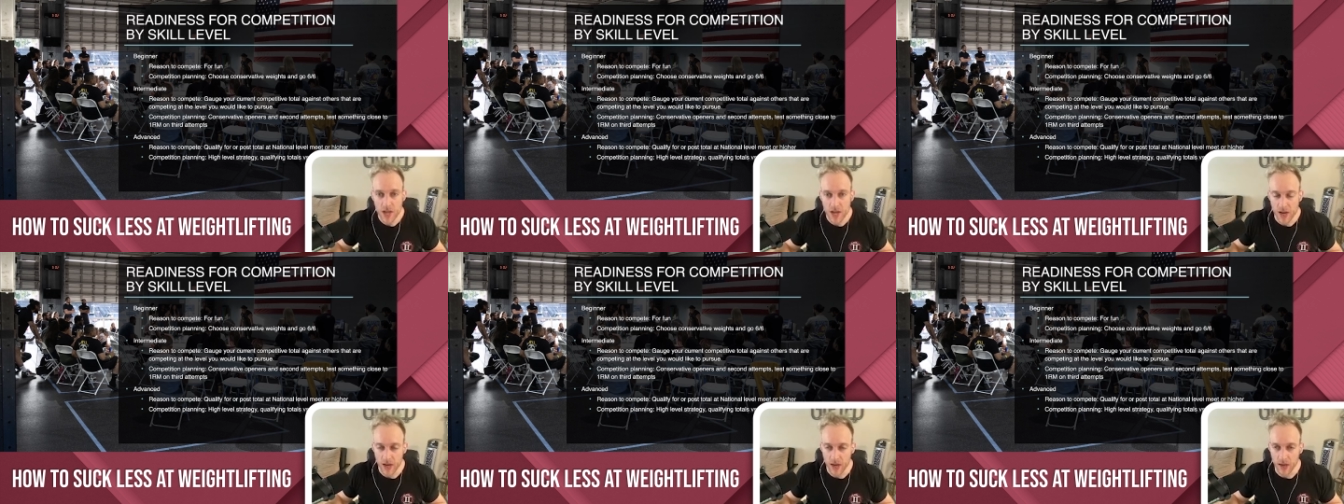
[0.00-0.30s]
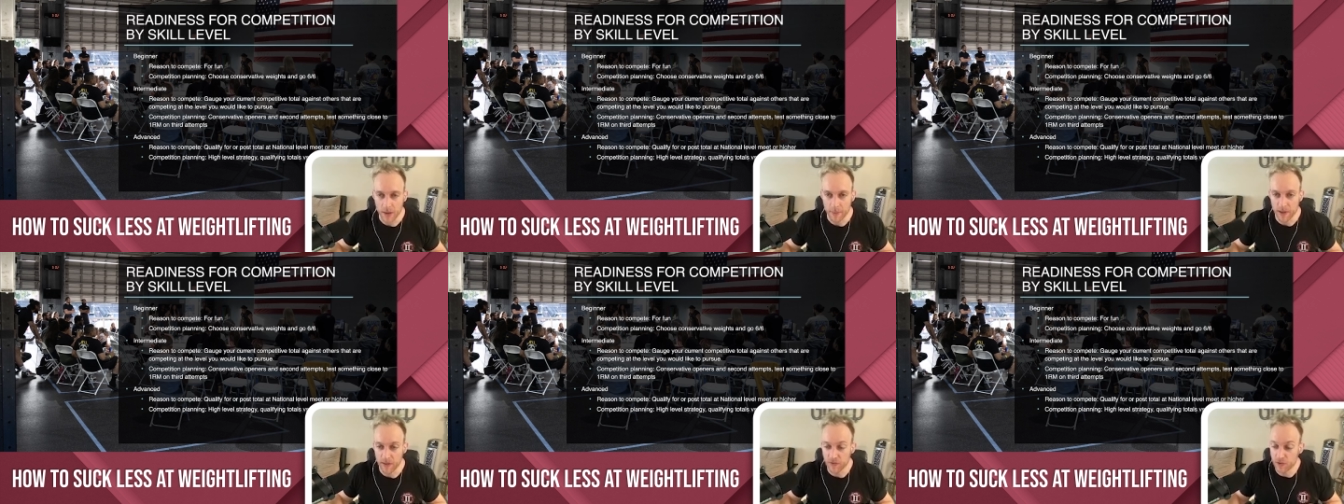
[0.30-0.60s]

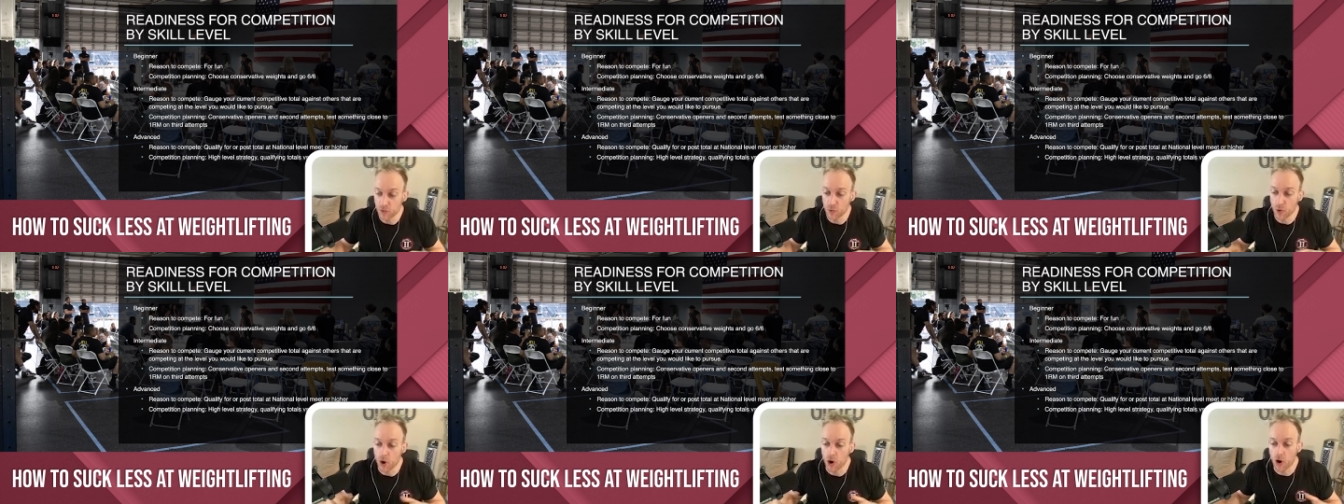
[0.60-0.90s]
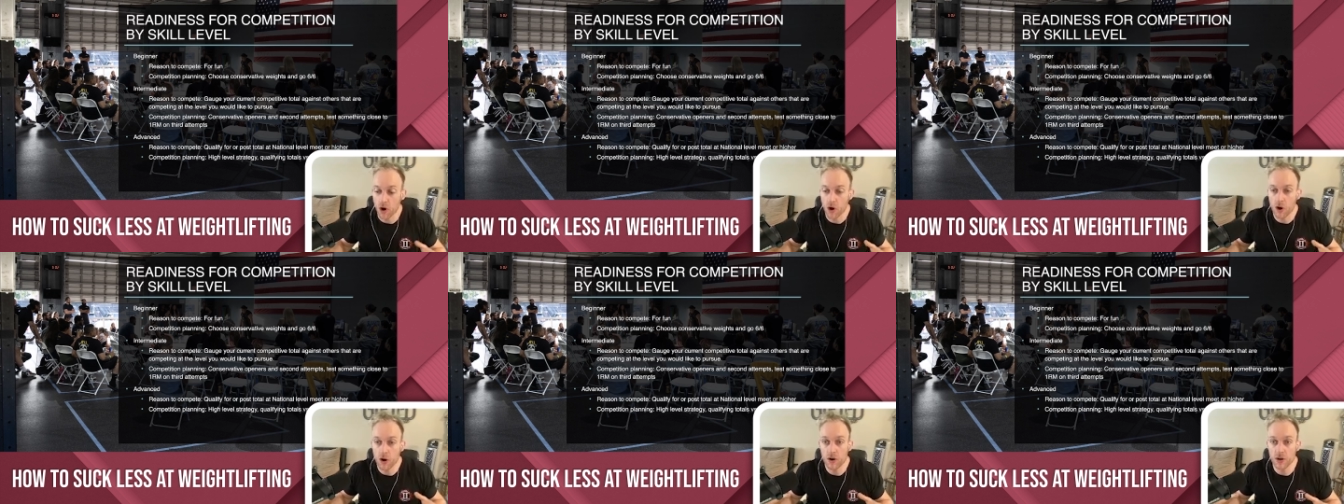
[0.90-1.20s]
If you
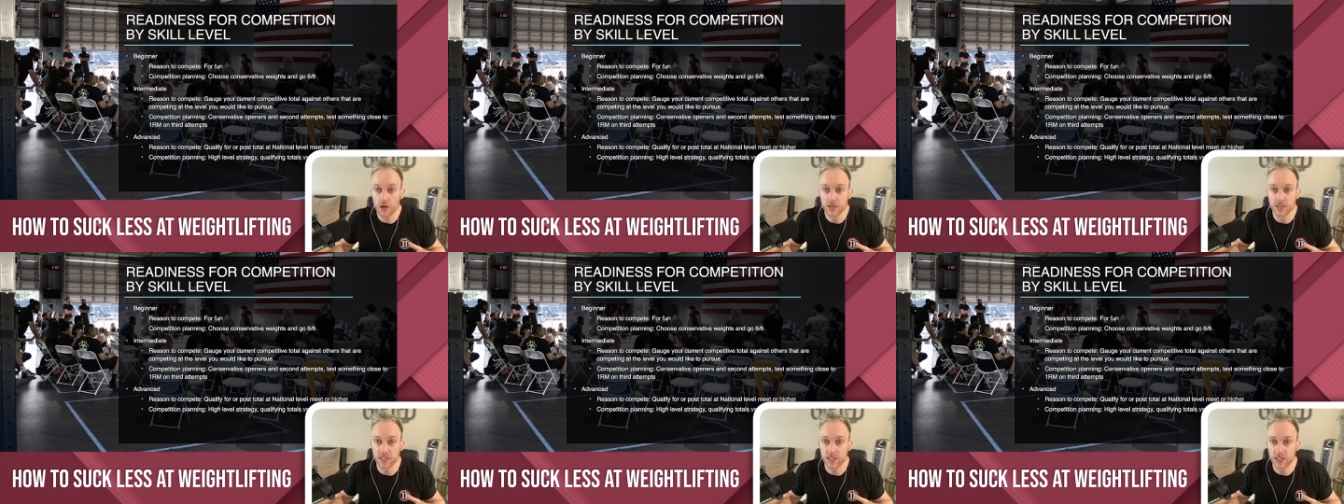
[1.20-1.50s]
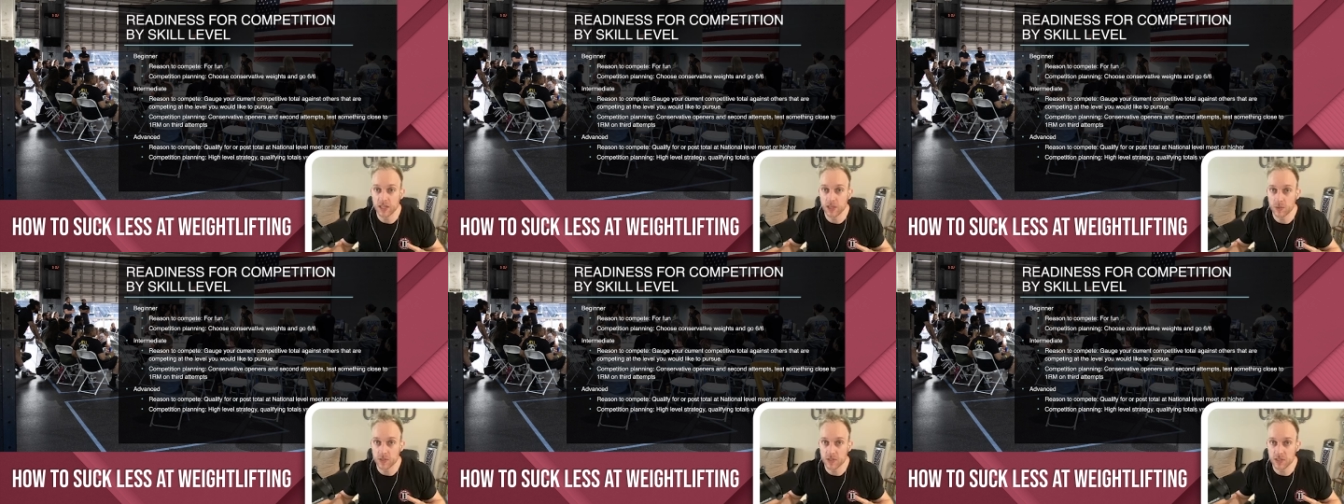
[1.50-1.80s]
are
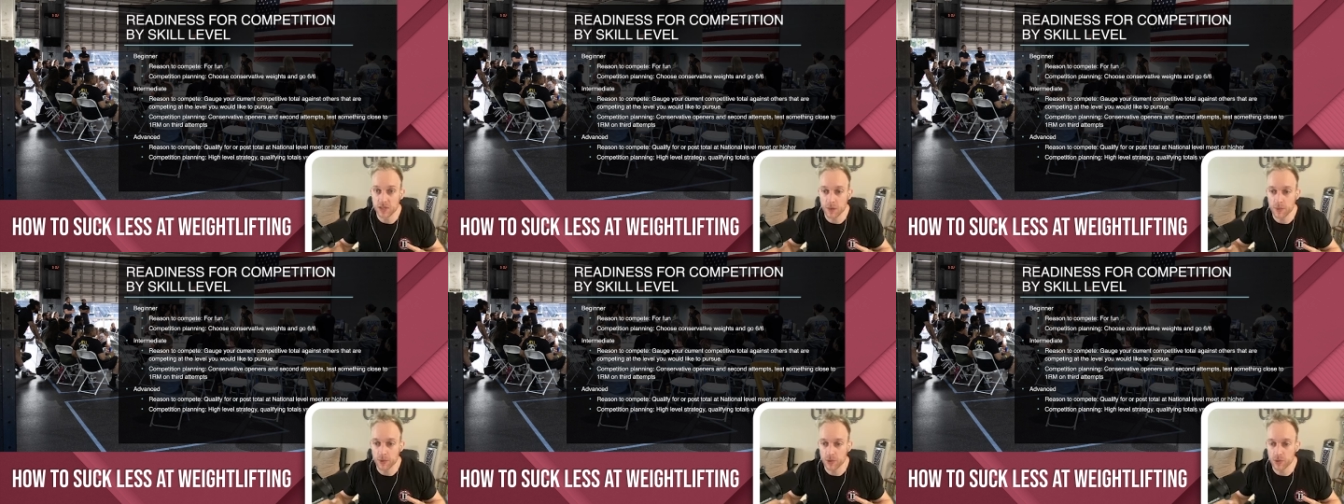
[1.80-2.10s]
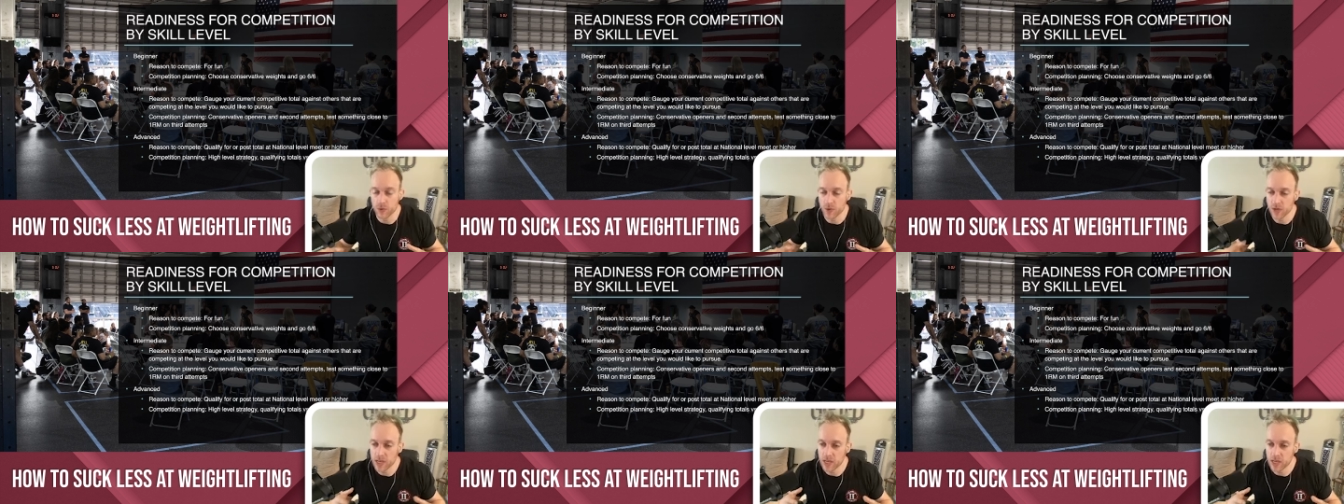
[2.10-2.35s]
dealing with someone who